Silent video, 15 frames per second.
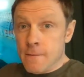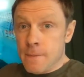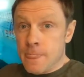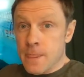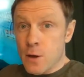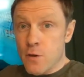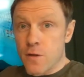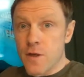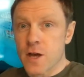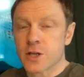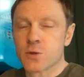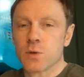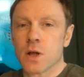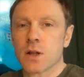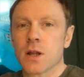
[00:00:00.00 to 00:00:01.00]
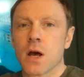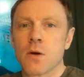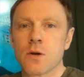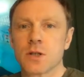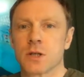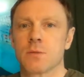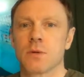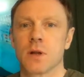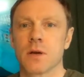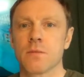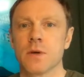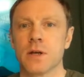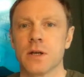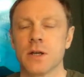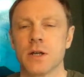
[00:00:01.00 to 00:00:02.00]
Now this will allow someone like
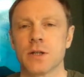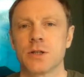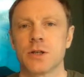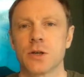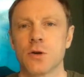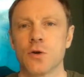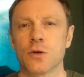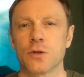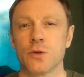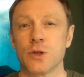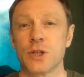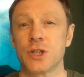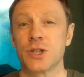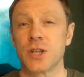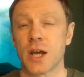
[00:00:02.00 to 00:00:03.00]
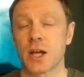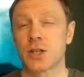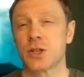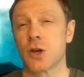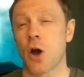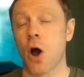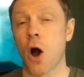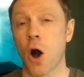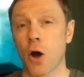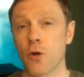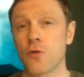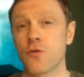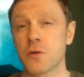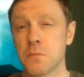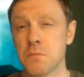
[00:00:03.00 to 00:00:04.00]
me to go to
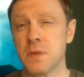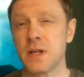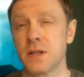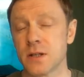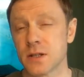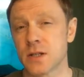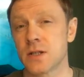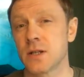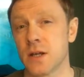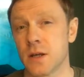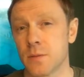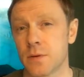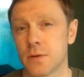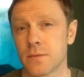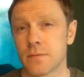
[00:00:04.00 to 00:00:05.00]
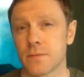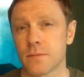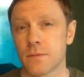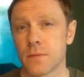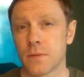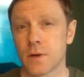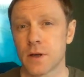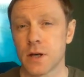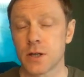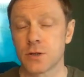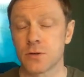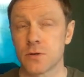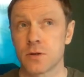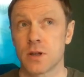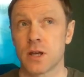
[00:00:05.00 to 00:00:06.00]
600 meters deep. Okay,
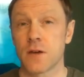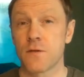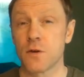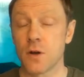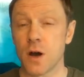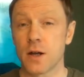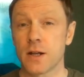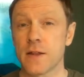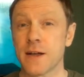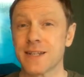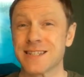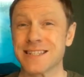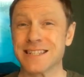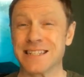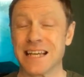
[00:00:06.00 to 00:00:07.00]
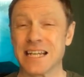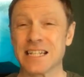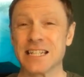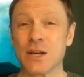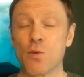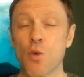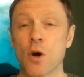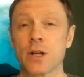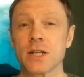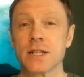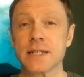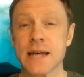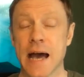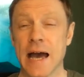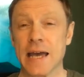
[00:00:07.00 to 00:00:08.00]
so to give you an idea, that's 61
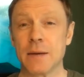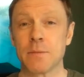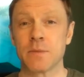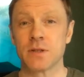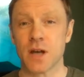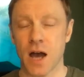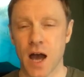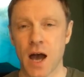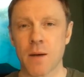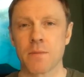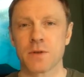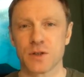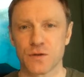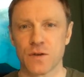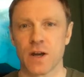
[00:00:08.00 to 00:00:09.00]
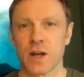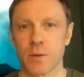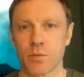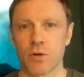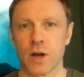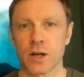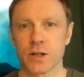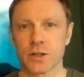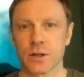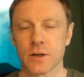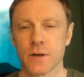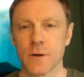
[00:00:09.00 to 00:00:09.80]
times atmospheric pressure.